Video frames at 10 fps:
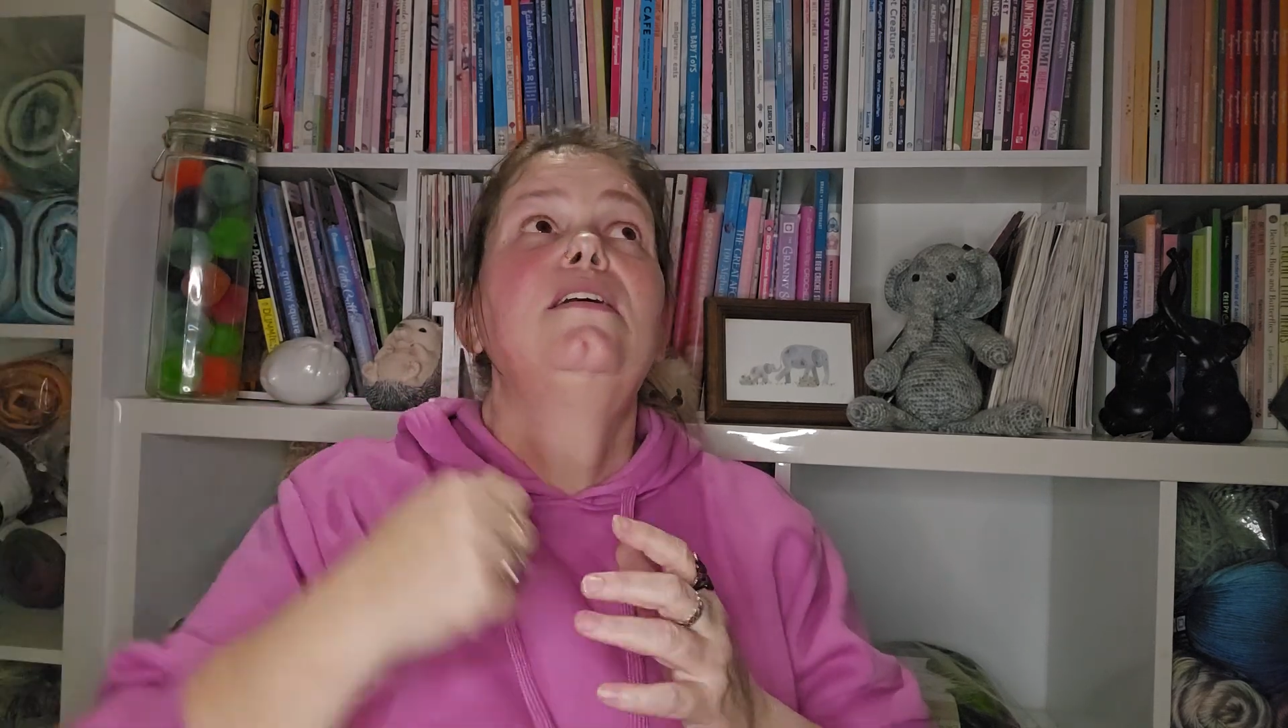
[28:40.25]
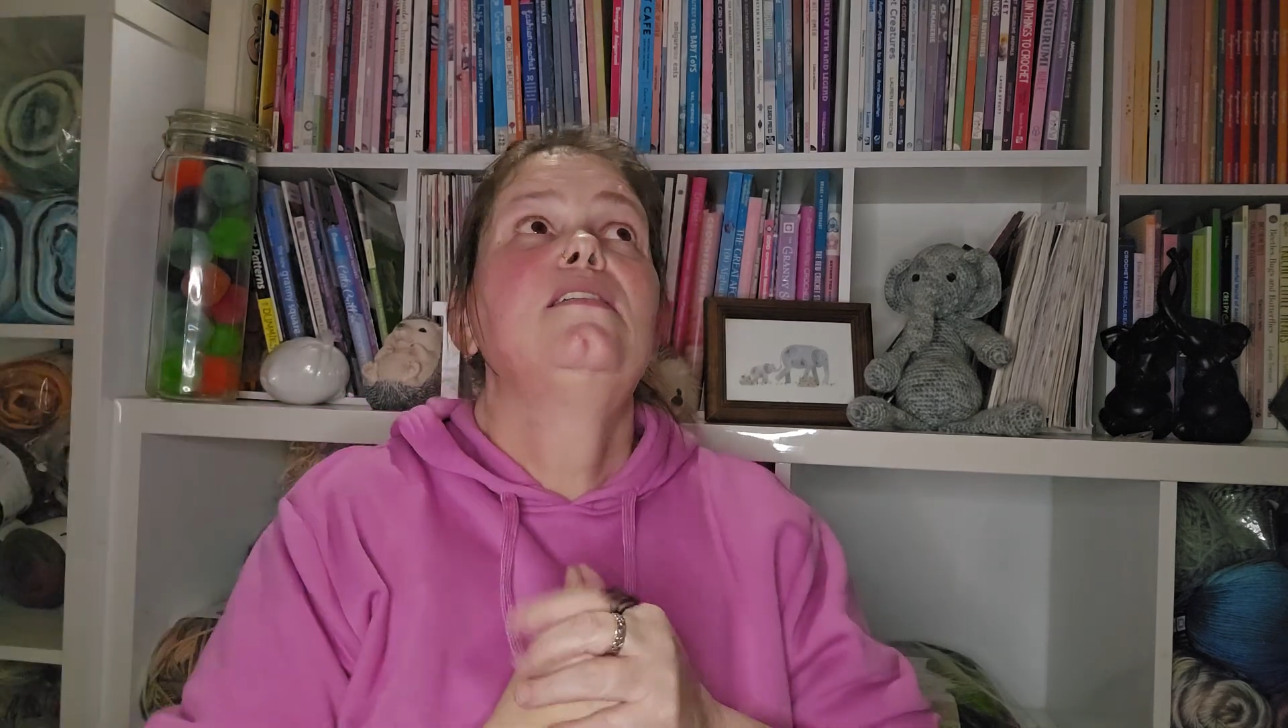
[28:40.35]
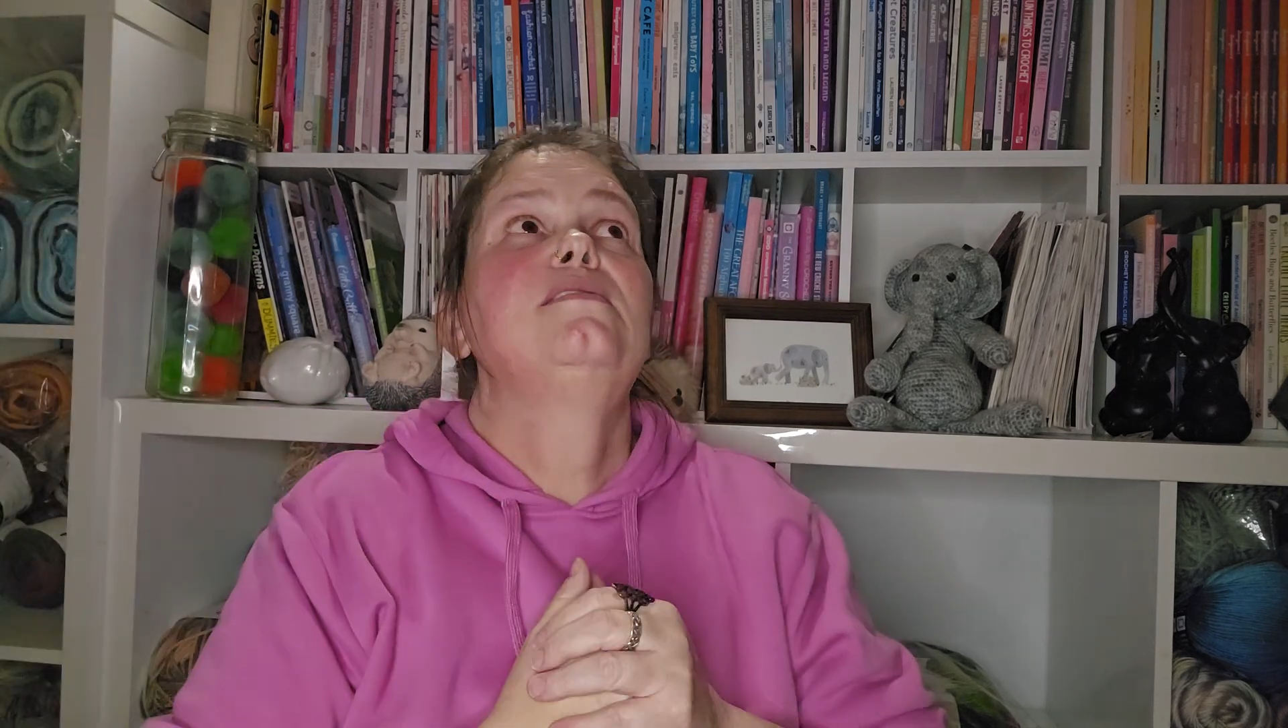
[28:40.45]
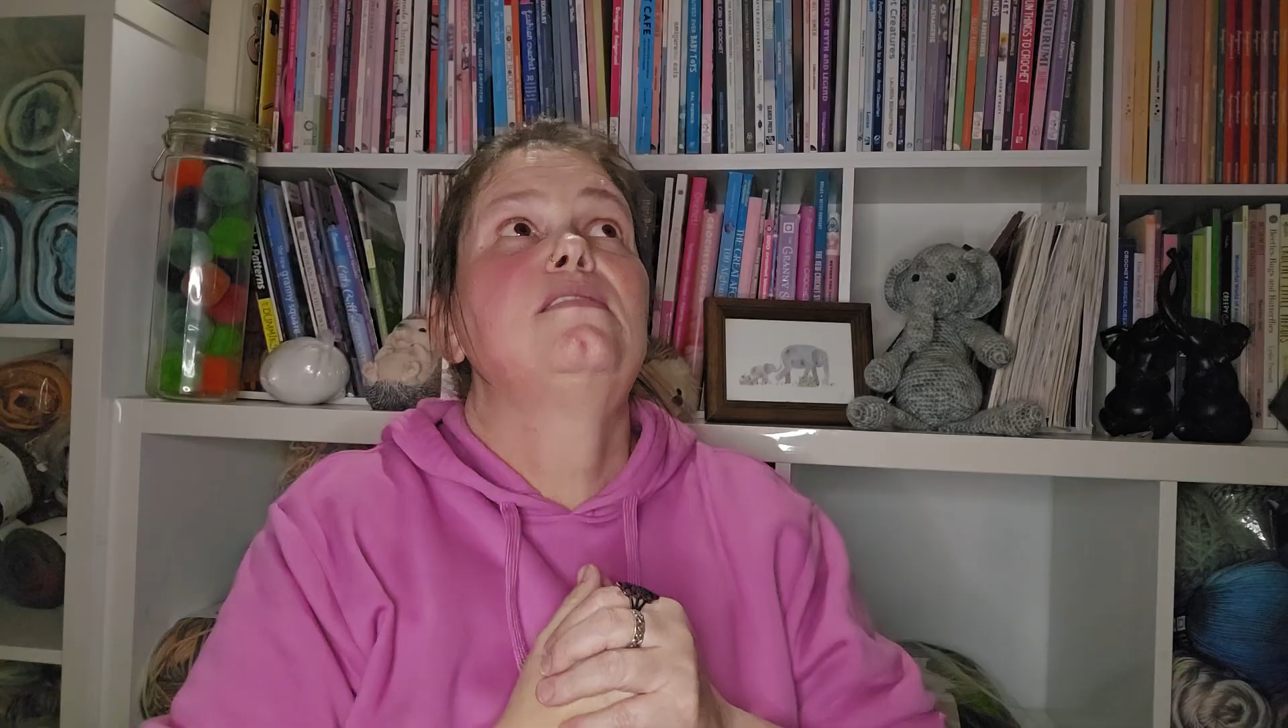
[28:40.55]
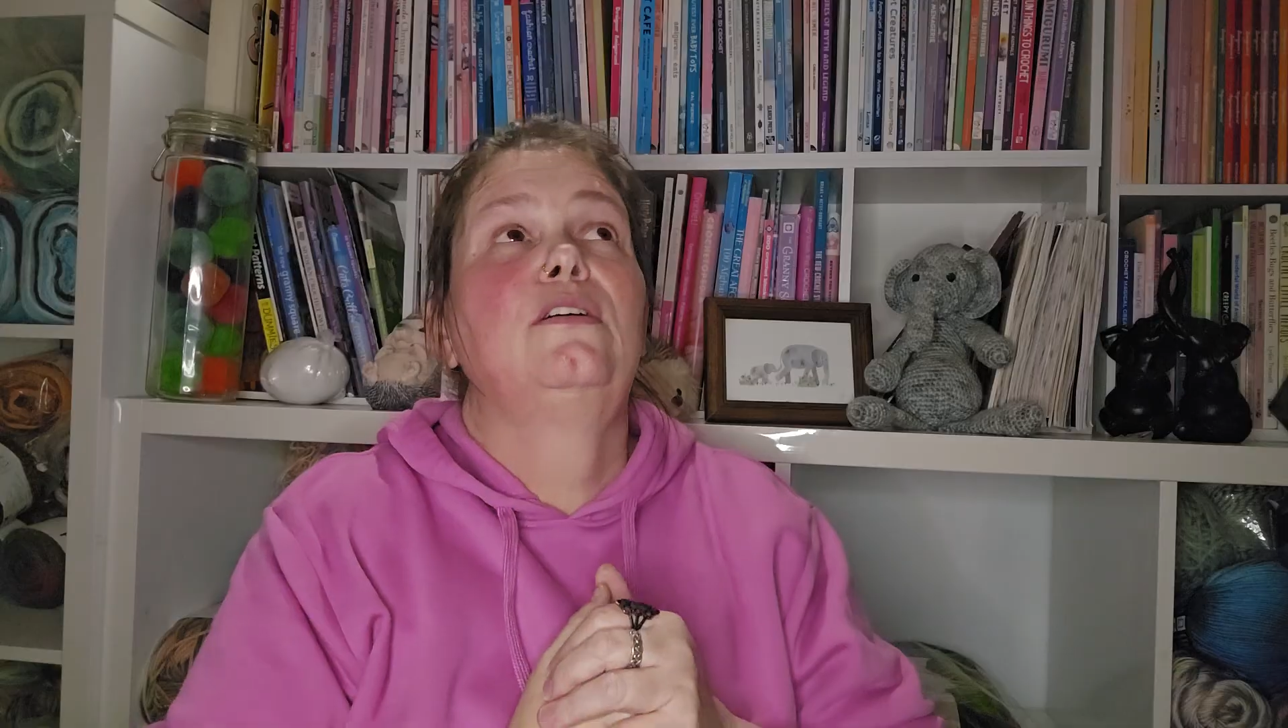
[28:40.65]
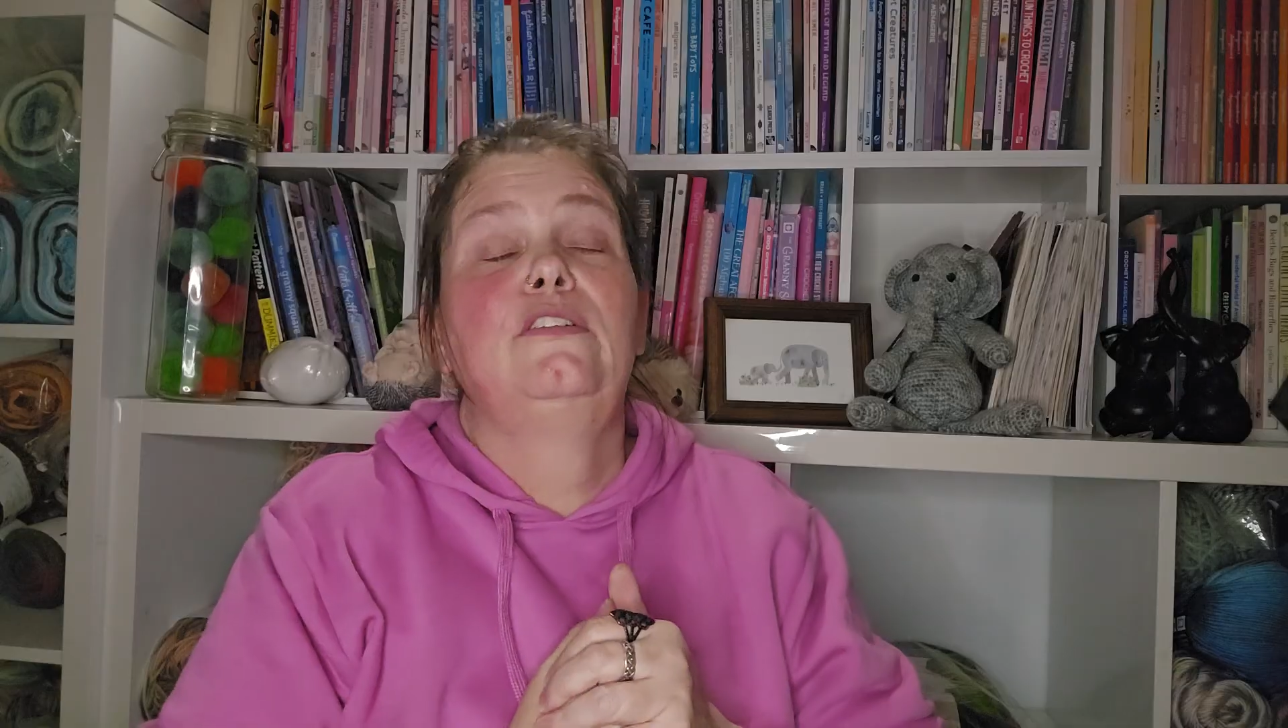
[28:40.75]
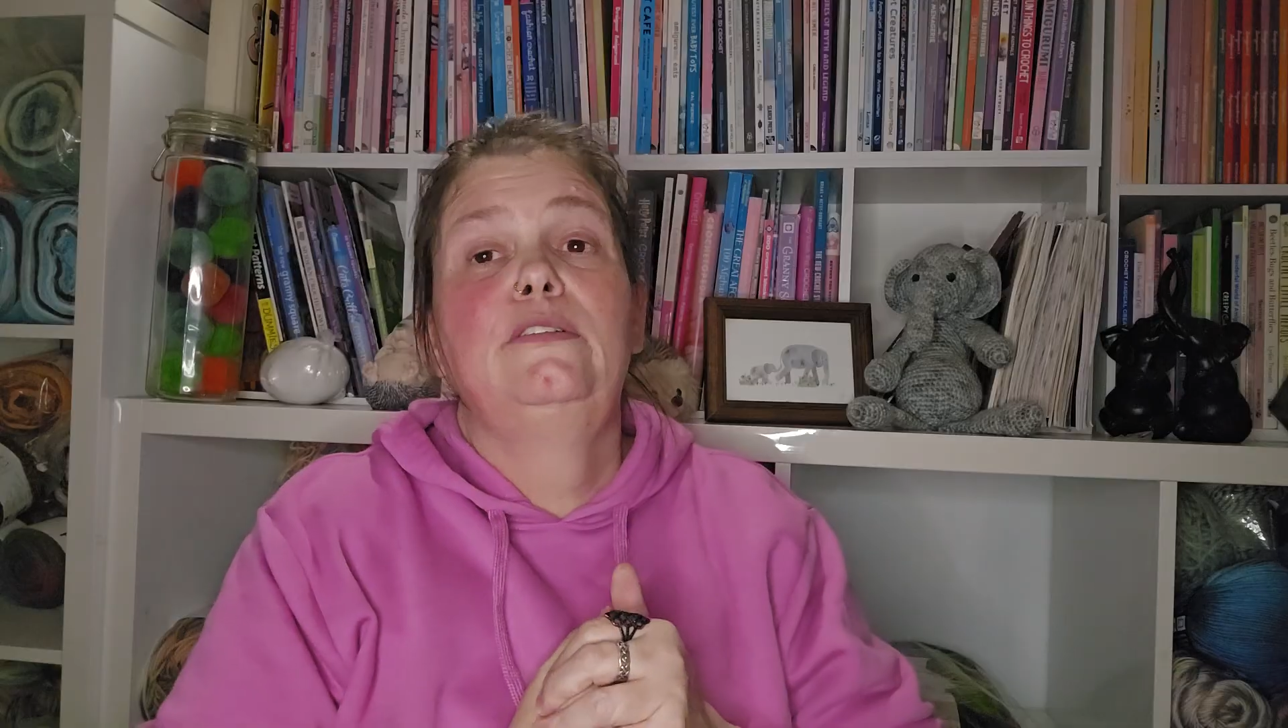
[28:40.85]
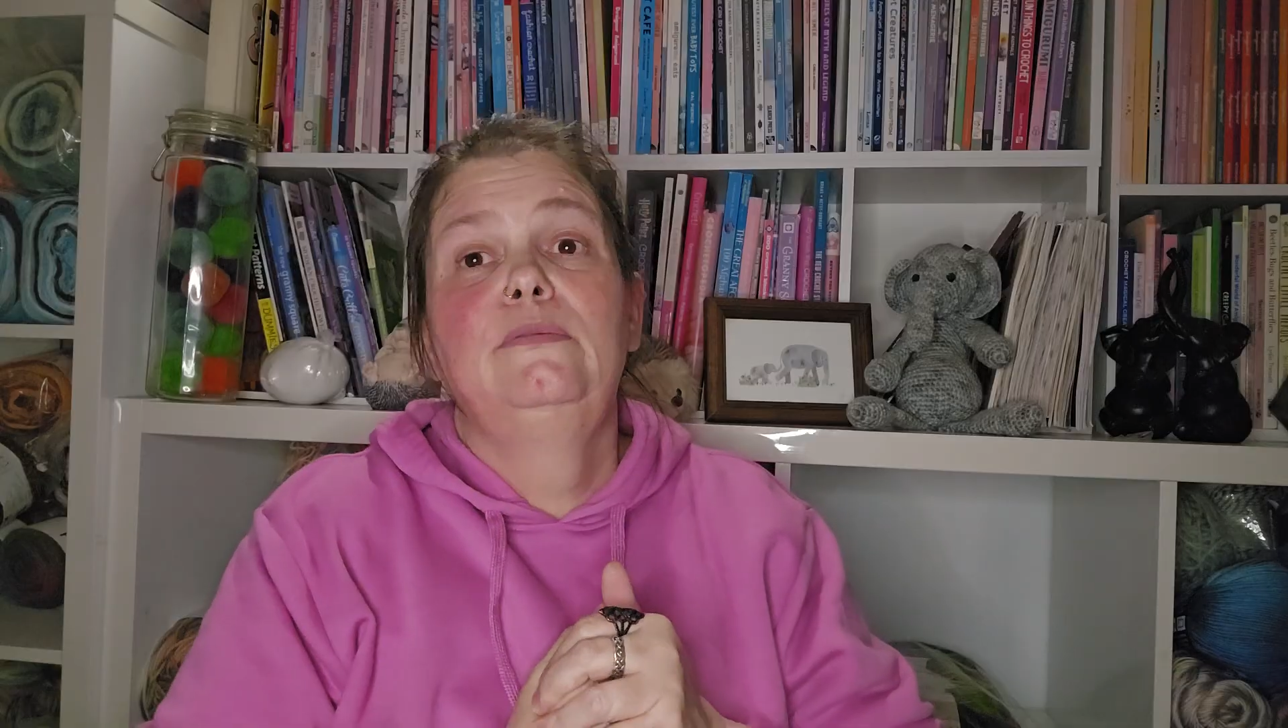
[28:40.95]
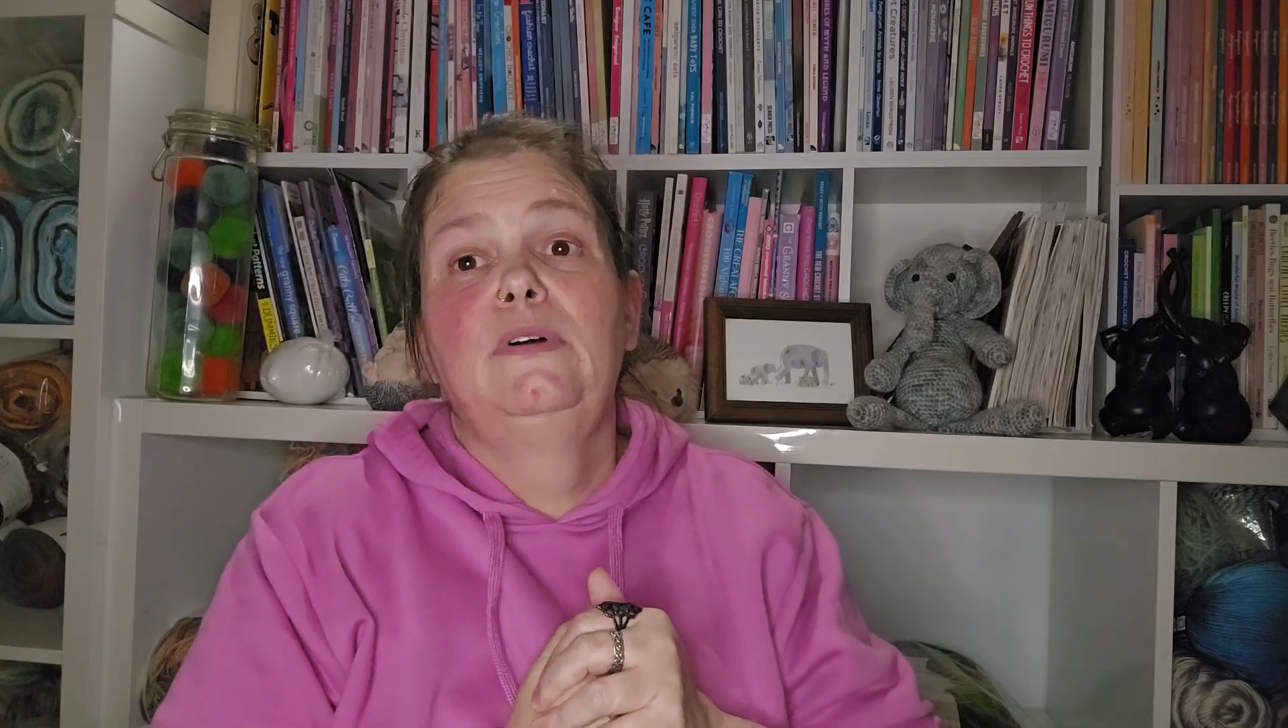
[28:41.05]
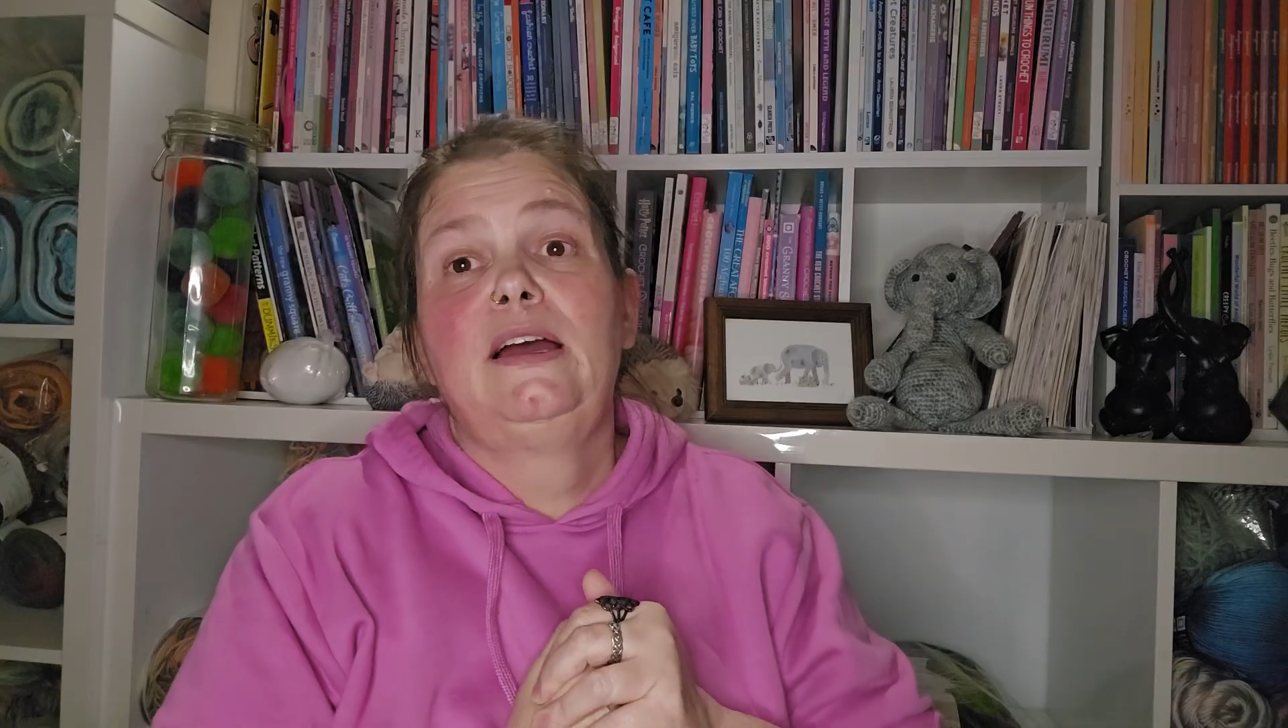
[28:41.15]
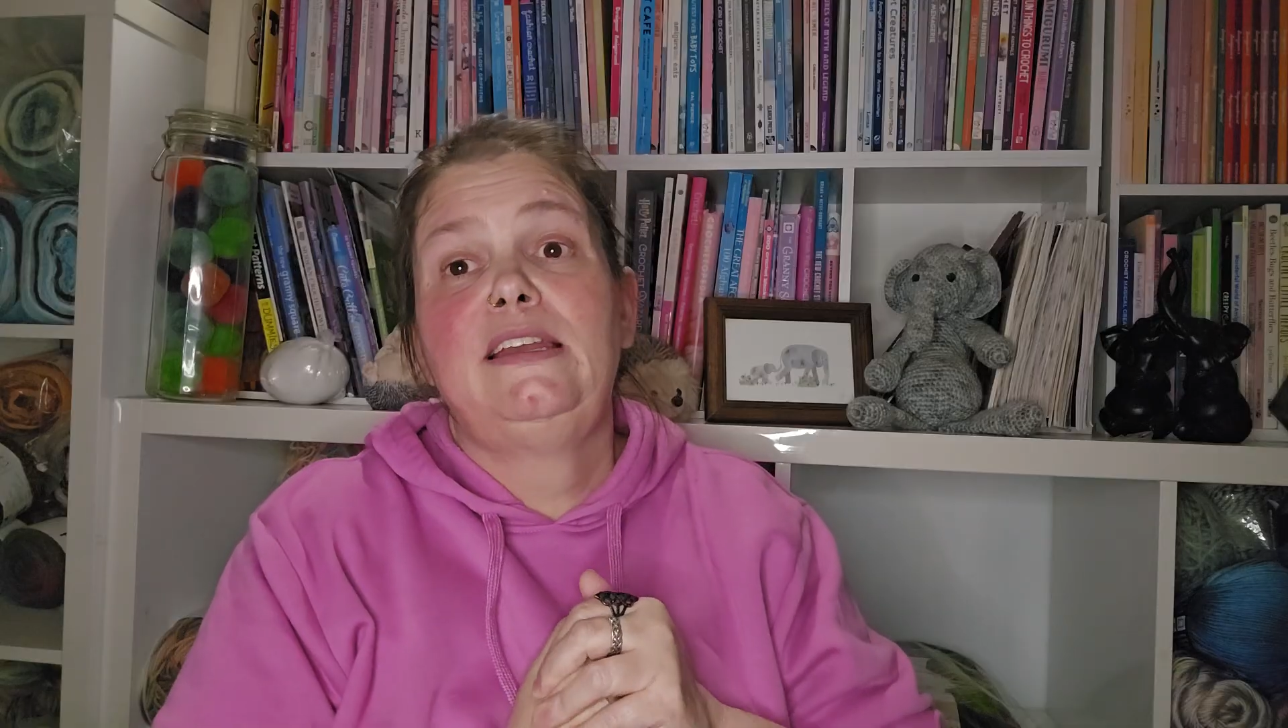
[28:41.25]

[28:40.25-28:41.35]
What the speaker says: so I